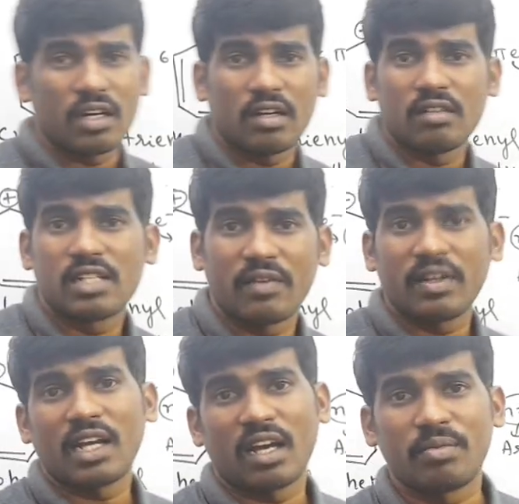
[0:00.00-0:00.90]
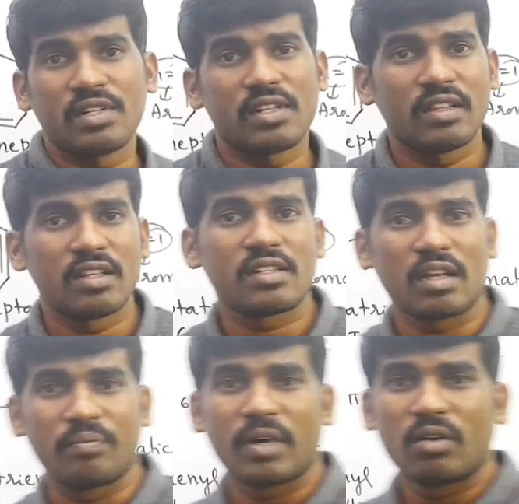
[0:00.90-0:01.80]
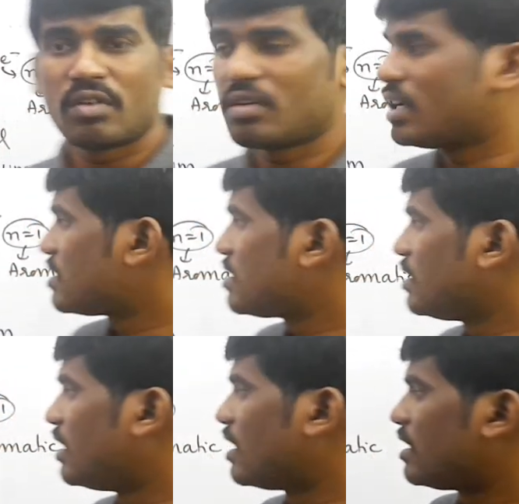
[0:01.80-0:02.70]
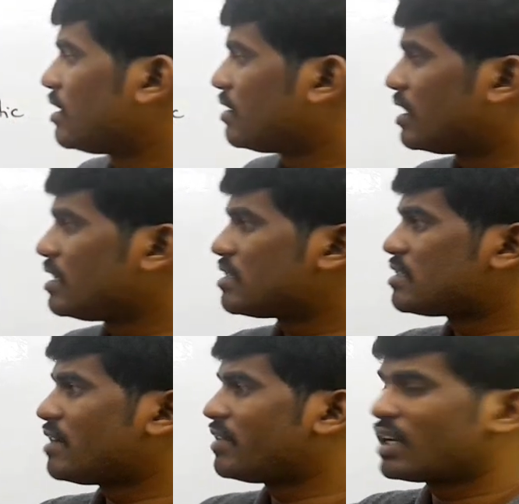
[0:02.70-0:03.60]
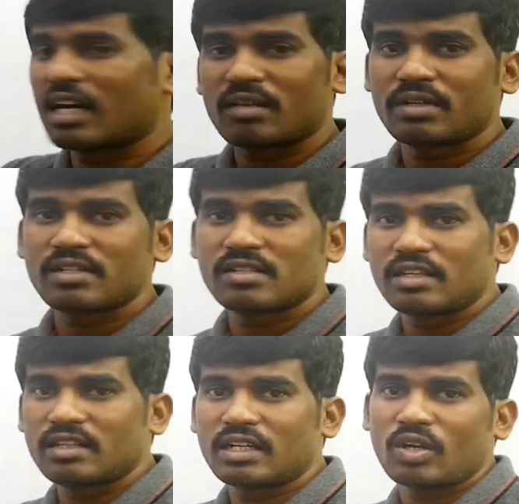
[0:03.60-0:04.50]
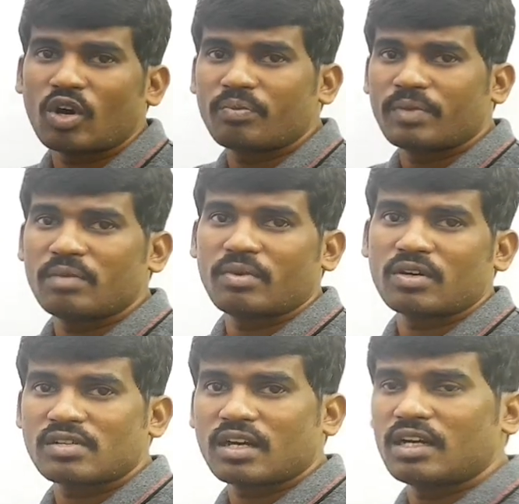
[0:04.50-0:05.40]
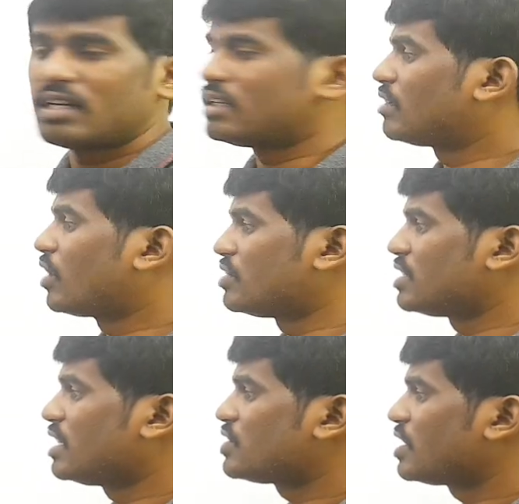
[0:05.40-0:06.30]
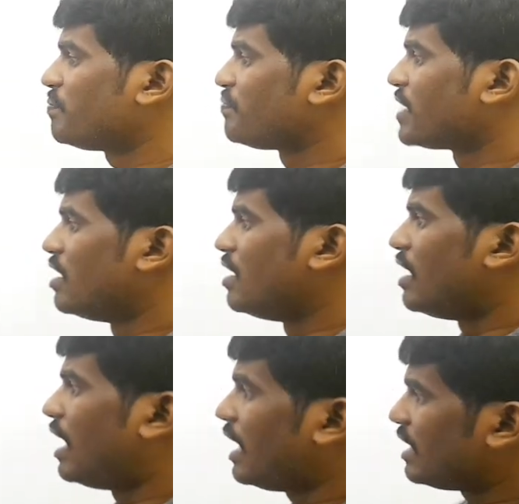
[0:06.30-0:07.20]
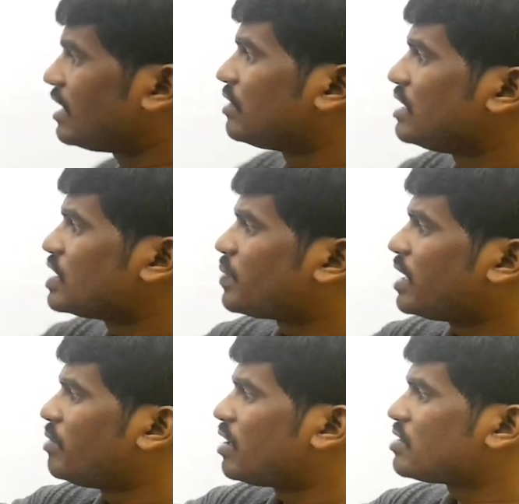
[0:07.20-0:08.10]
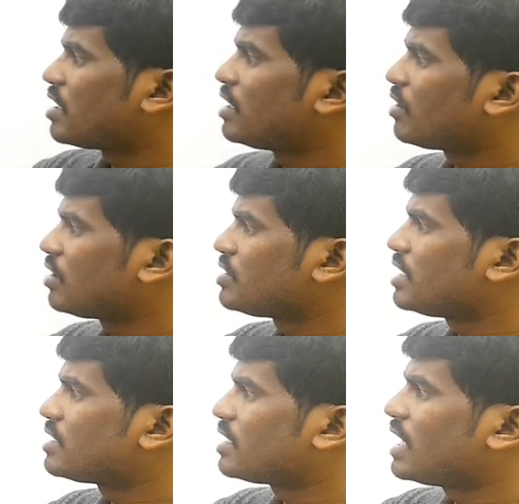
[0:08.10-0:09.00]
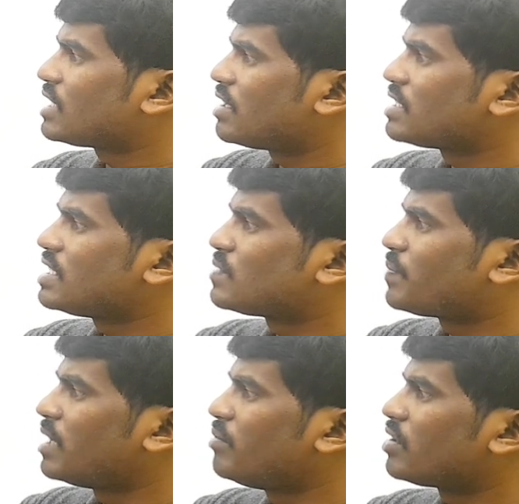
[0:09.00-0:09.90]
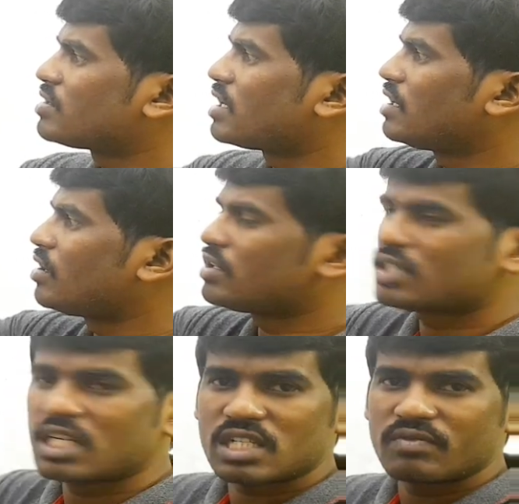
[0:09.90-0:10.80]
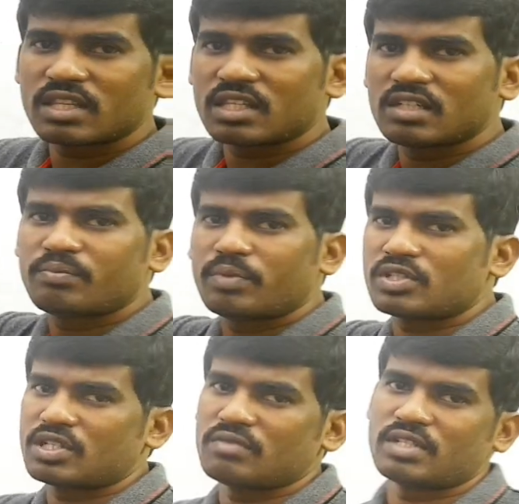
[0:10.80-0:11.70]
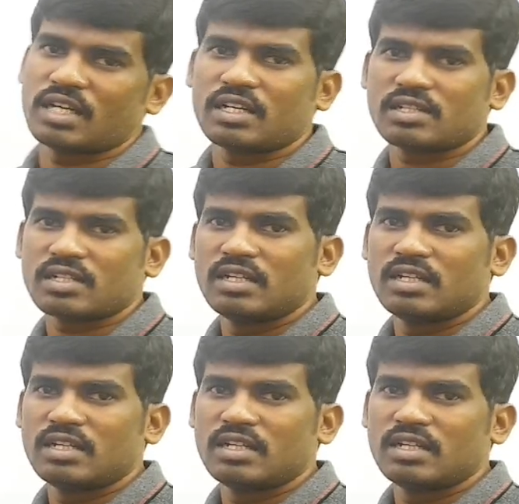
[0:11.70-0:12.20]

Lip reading: 7 carbons in this compound. You can see that is 7 carbons. In that all pi bonds are in conjugation, and these pi bonds are in conjugation as well as these pi bonds are in conjugation with positive charge,